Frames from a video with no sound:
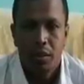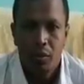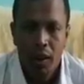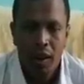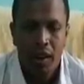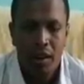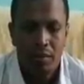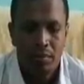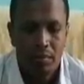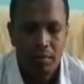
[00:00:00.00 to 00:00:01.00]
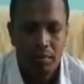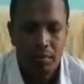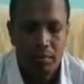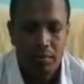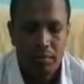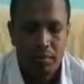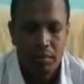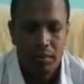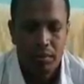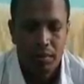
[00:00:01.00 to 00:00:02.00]
welcome
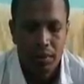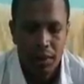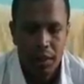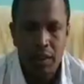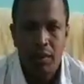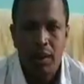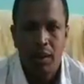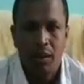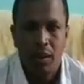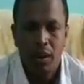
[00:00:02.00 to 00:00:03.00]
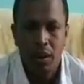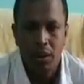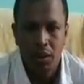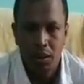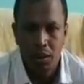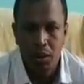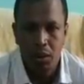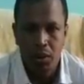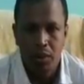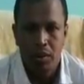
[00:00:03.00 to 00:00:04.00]
in our college
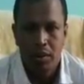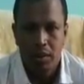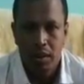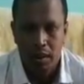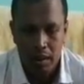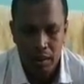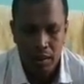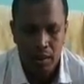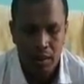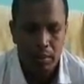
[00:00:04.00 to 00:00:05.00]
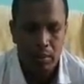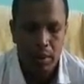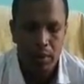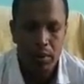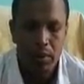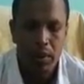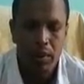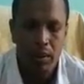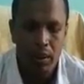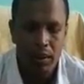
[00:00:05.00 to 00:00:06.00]
institution, Pranab JUBILEE
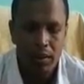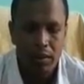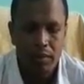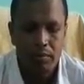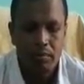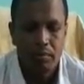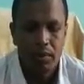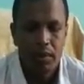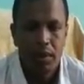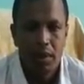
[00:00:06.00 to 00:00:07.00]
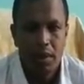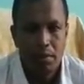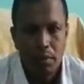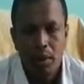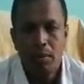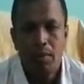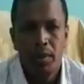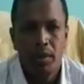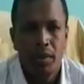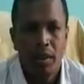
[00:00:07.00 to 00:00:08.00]
College. Pranab
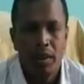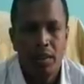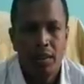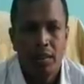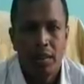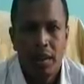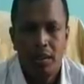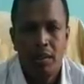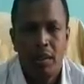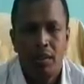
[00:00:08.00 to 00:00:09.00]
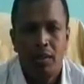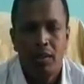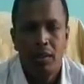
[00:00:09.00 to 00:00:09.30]
JUBILEE College, as you know,